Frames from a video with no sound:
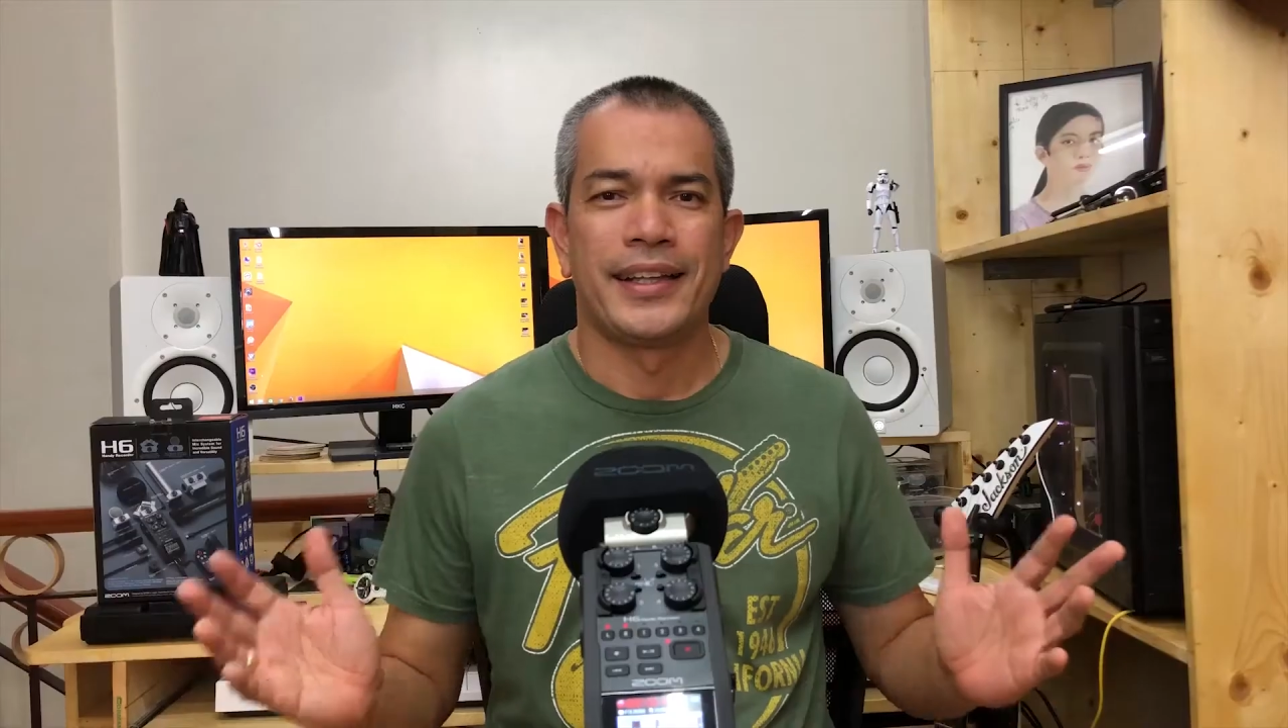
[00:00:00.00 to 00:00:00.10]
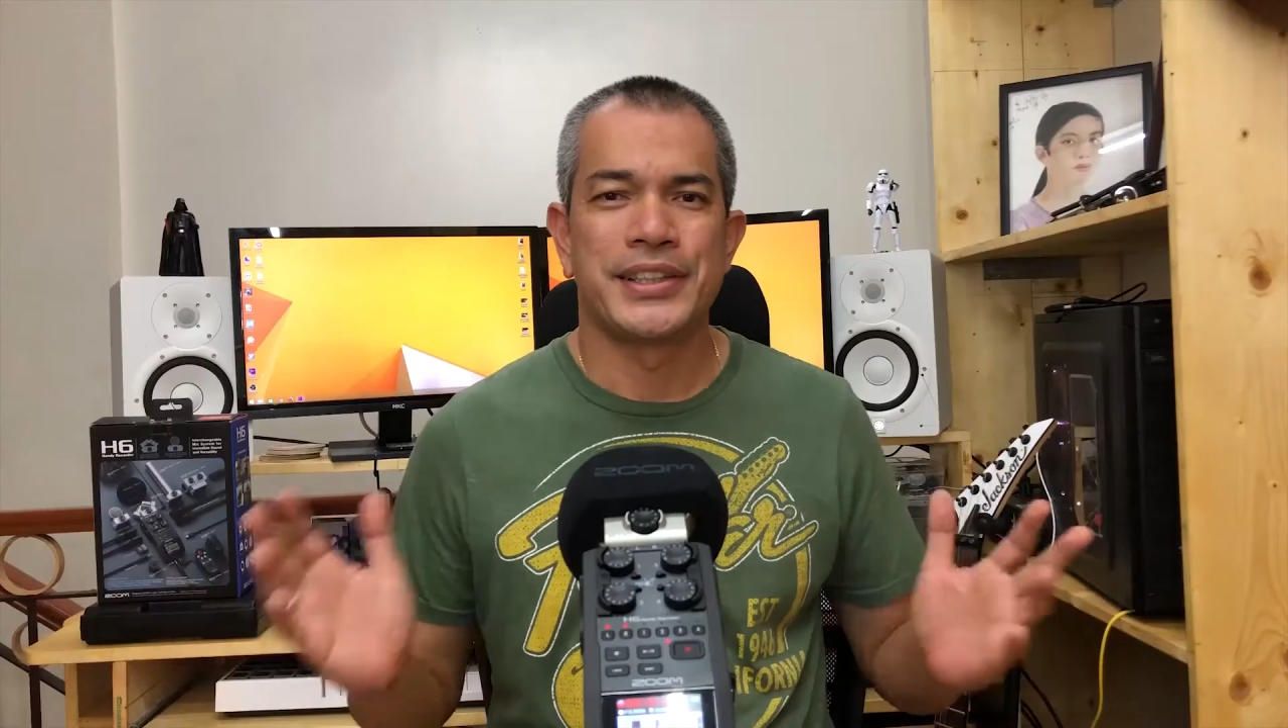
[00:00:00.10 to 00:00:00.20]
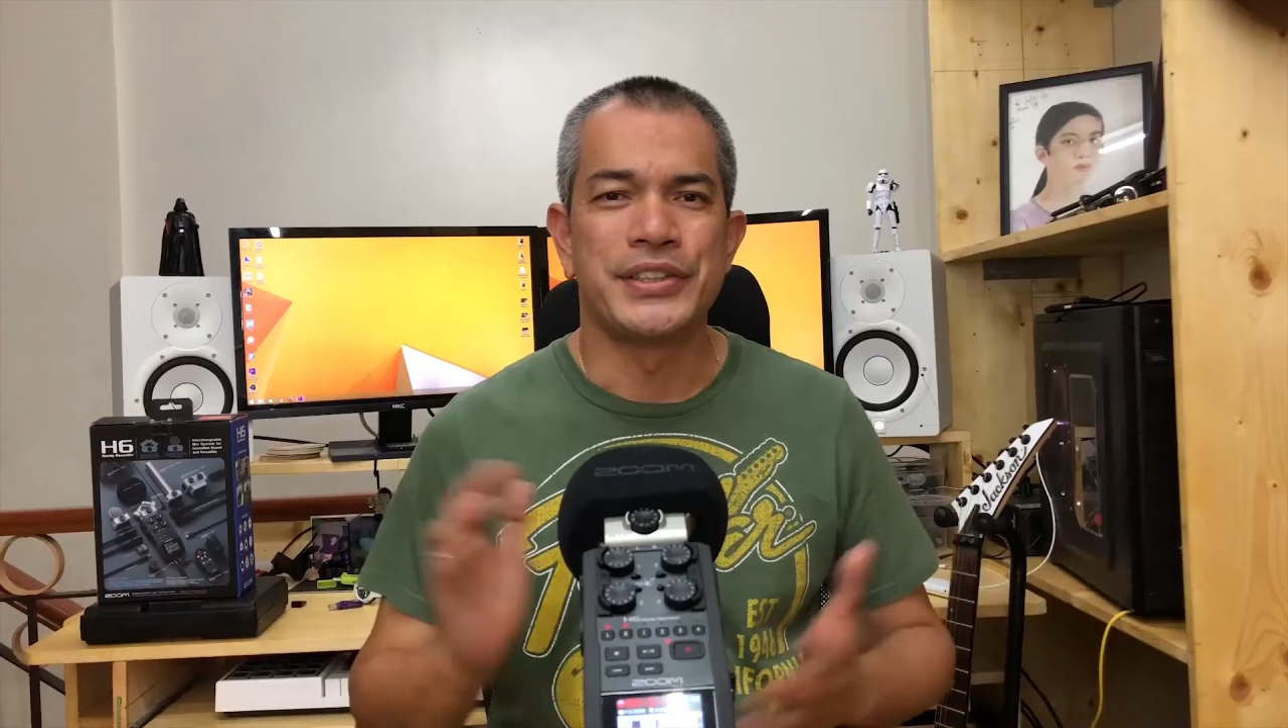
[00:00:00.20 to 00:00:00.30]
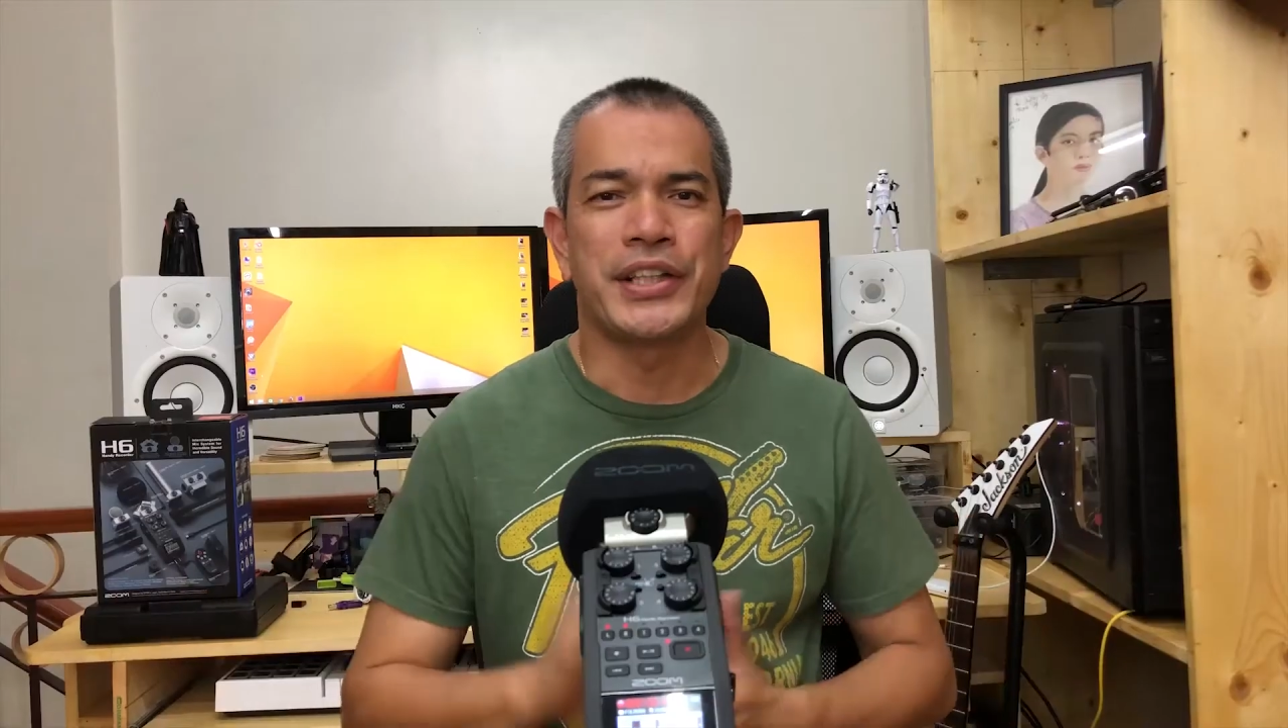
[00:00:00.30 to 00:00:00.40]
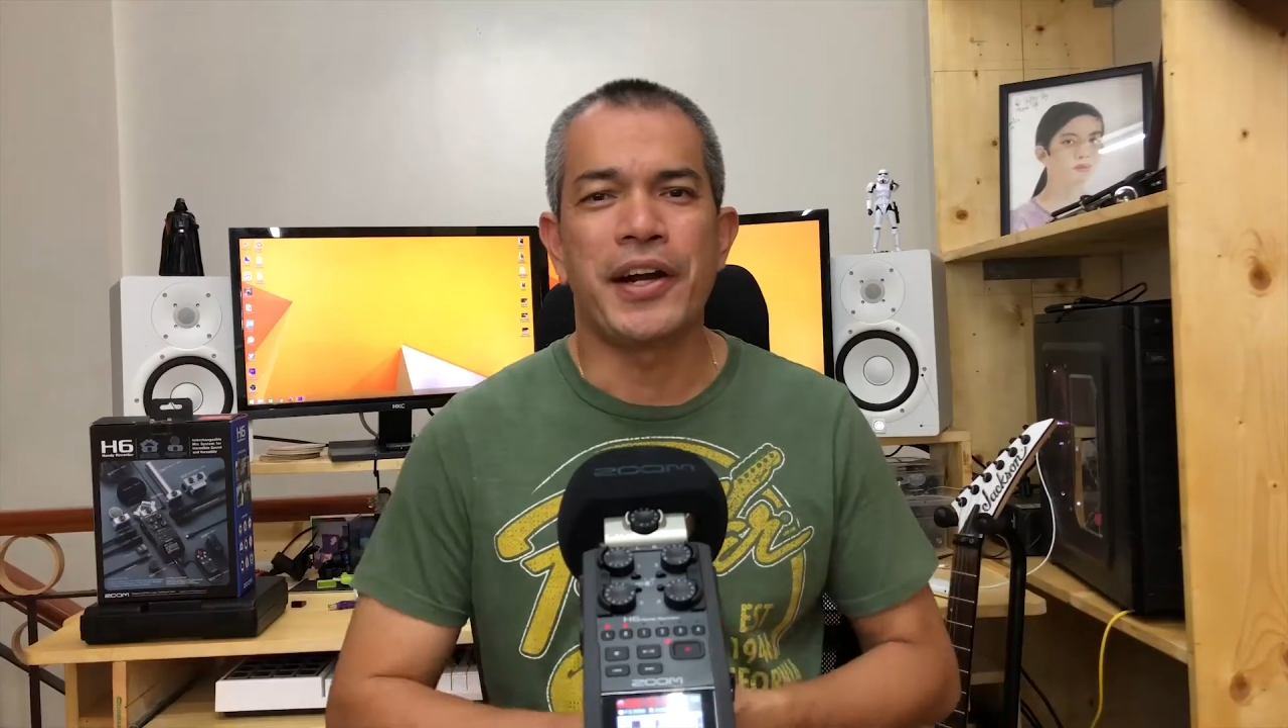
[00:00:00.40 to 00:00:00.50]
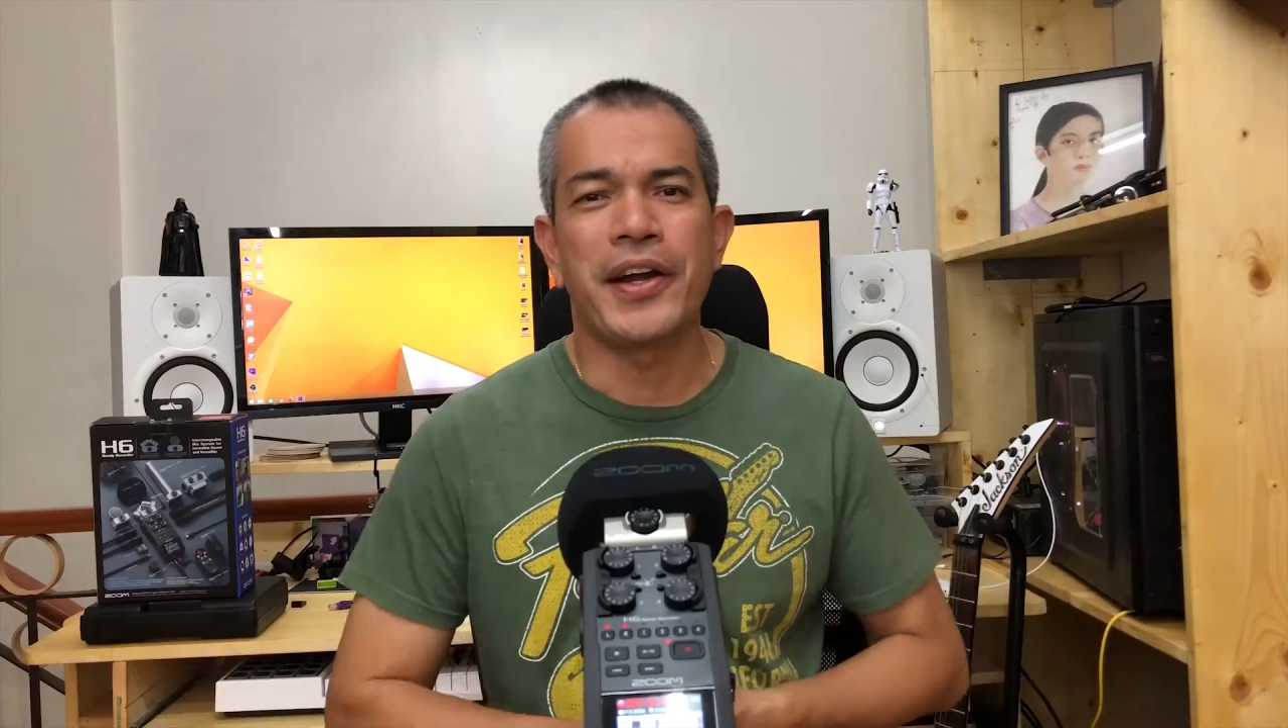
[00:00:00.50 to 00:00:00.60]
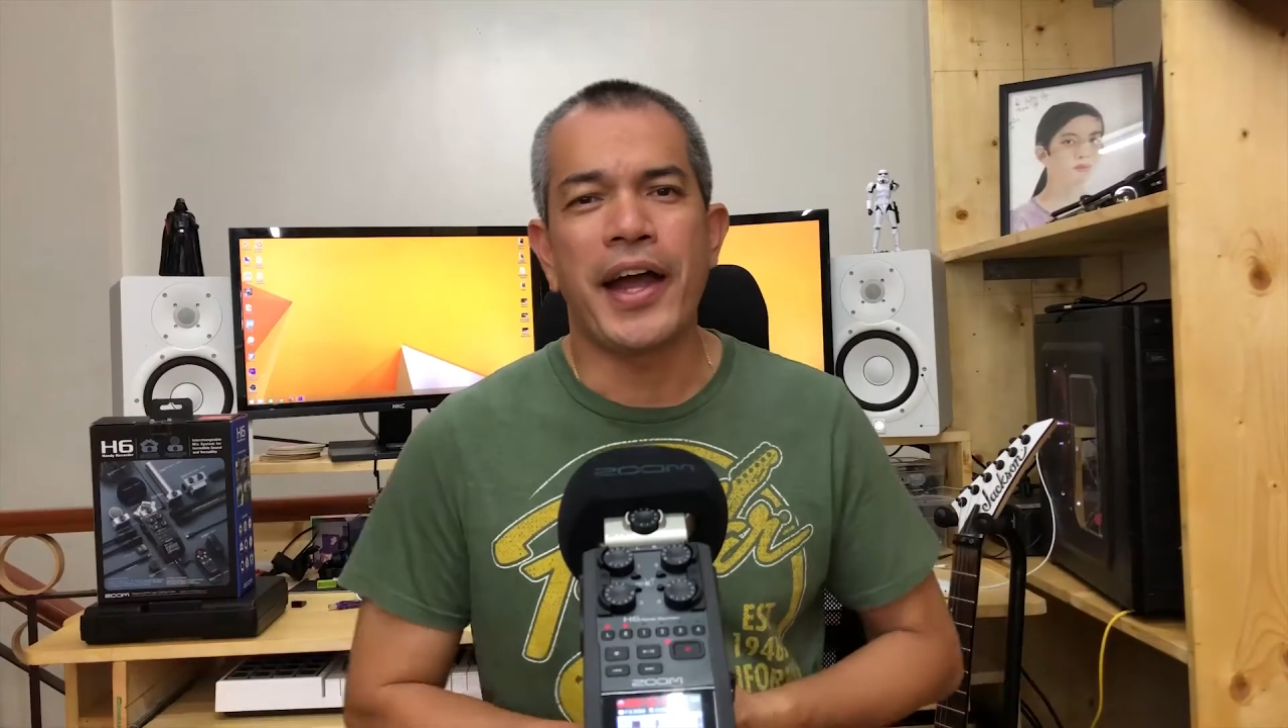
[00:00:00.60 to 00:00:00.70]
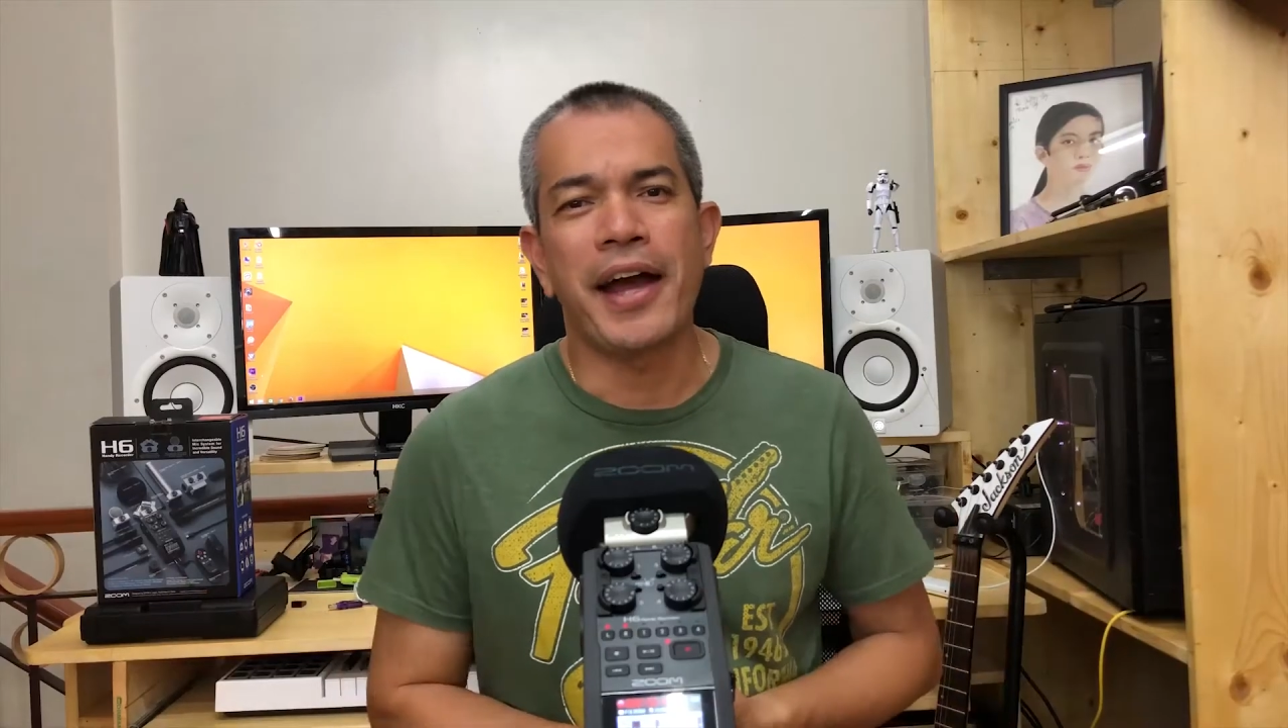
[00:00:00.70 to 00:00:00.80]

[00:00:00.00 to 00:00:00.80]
So there you